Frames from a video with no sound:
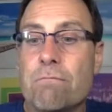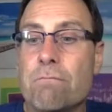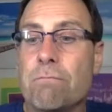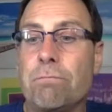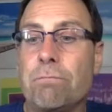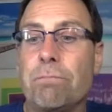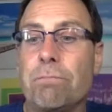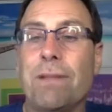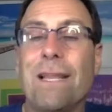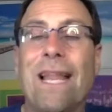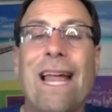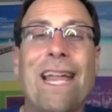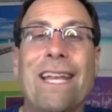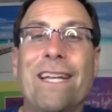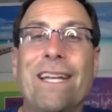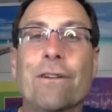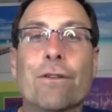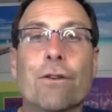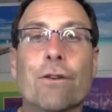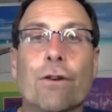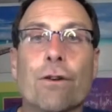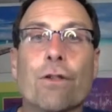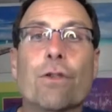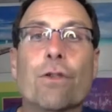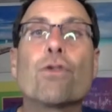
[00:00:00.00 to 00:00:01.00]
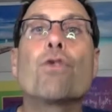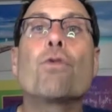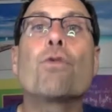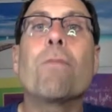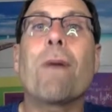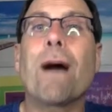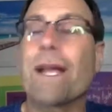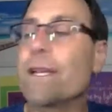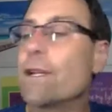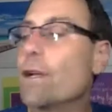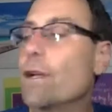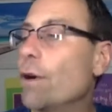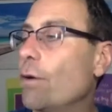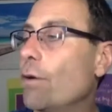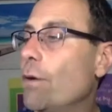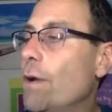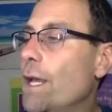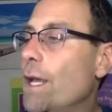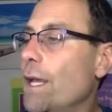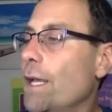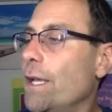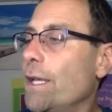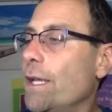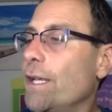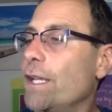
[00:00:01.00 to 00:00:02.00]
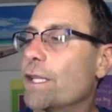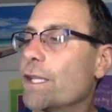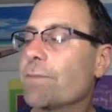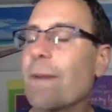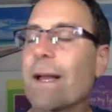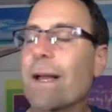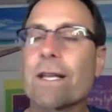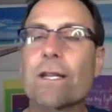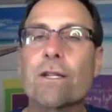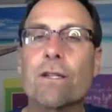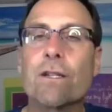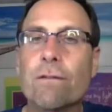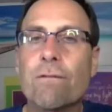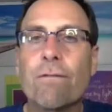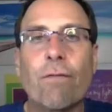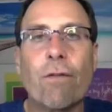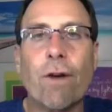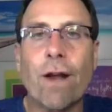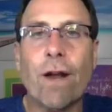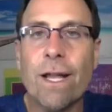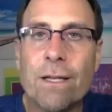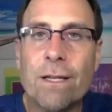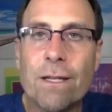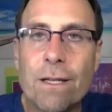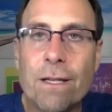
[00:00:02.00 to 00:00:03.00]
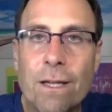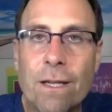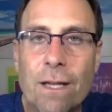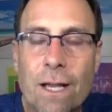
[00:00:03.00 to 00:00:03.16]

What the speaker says: planet Earth, whom I know, is my good friend